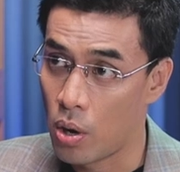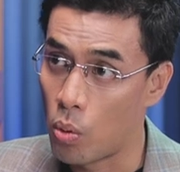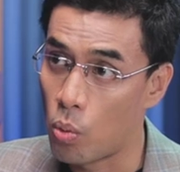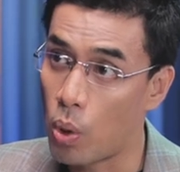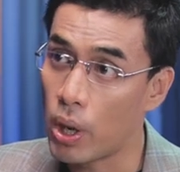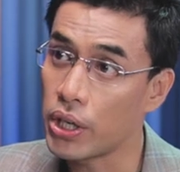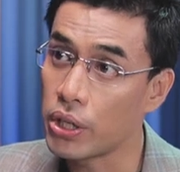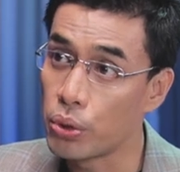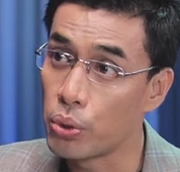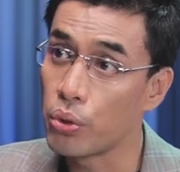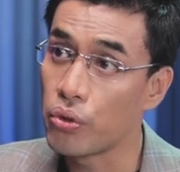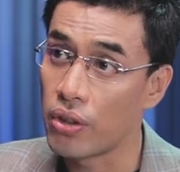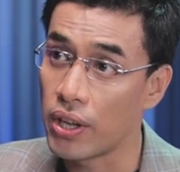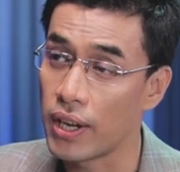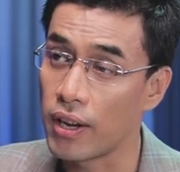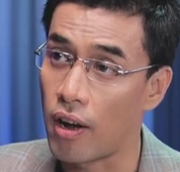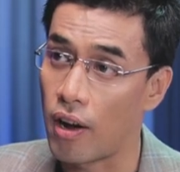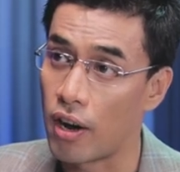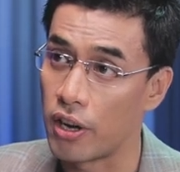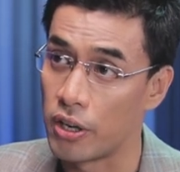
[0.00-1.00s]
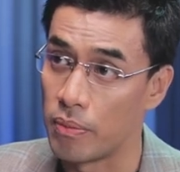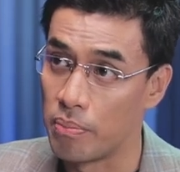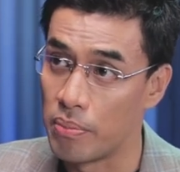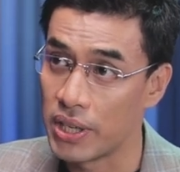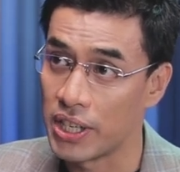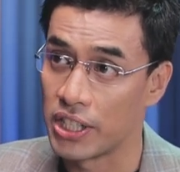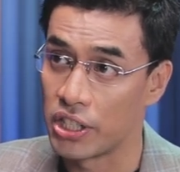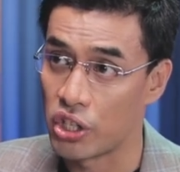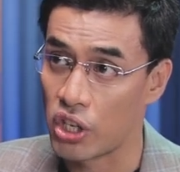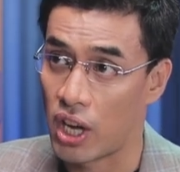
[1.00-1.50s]
What do you think are the
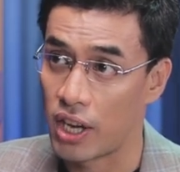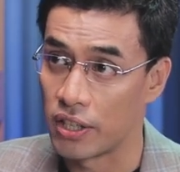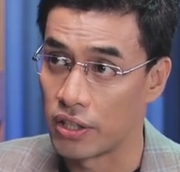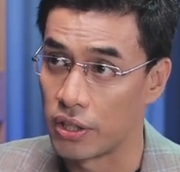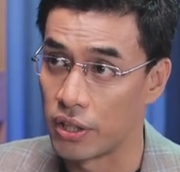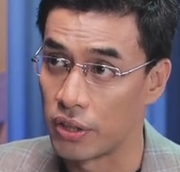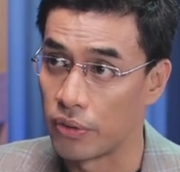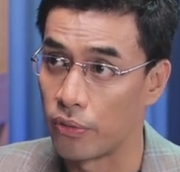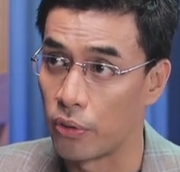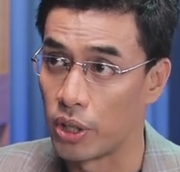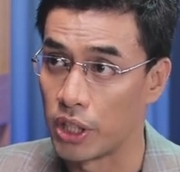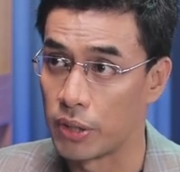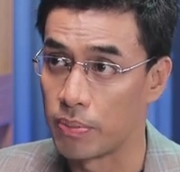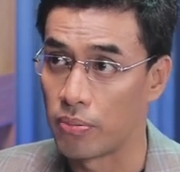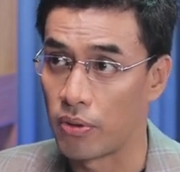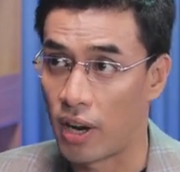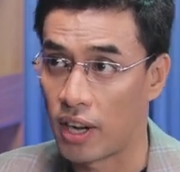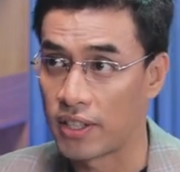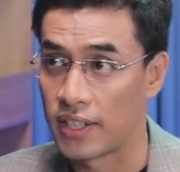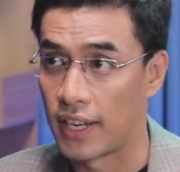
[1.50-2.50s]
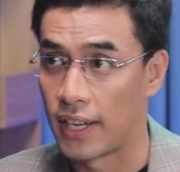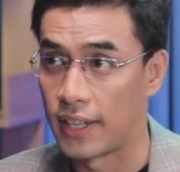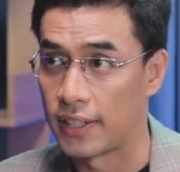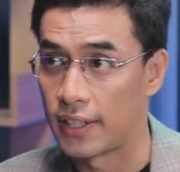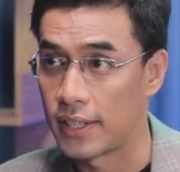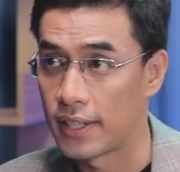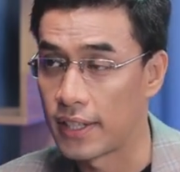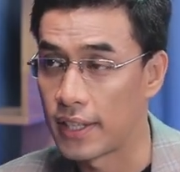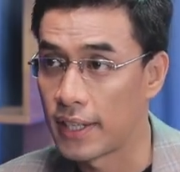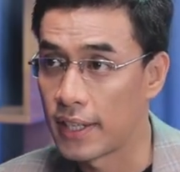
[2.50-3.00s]
biggest challenges for this
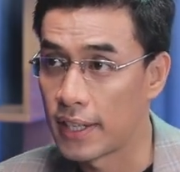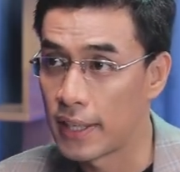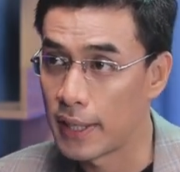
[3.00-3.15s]
process?